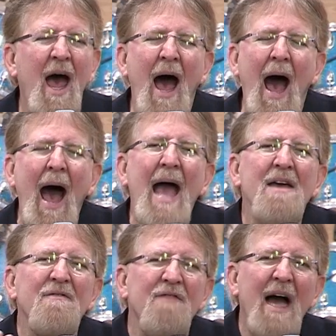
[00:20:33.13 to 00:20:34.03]
I
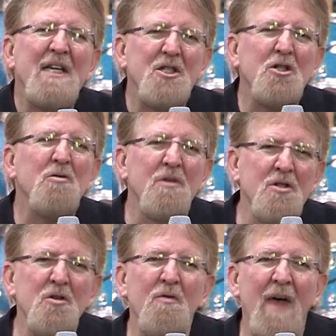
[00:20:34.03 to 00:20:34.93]
invite you to
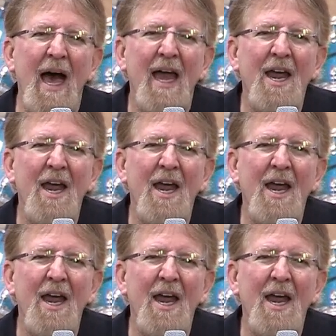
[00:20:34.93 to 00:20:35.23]
do that